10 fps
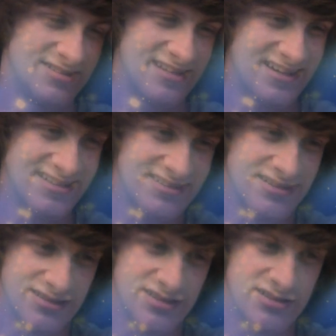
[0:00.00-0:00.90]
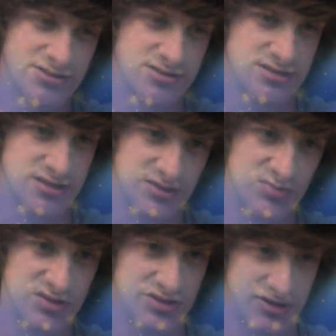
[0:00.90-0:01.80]
it's 18 years that I've
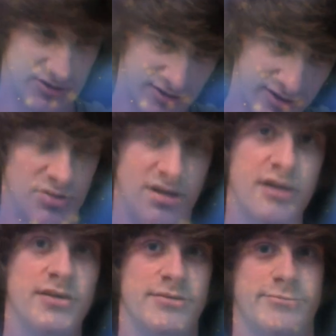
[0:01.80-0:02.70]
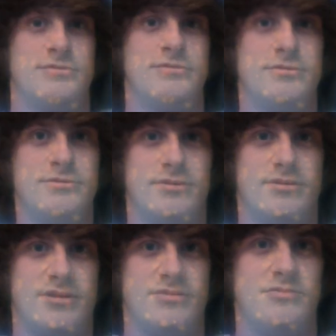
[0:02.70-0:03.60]
been here. But hey, do I
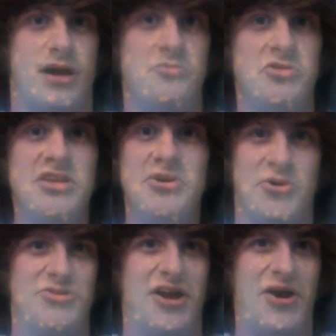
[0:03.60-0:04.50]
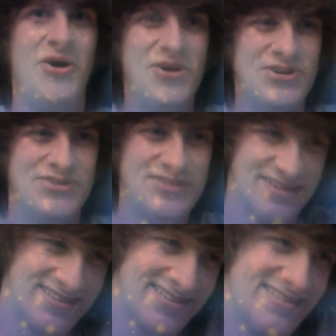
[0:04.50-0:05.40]
can I'm legal now.
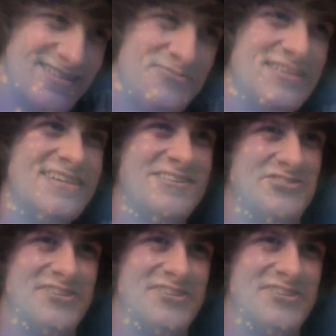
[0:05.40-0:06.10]
I'm legal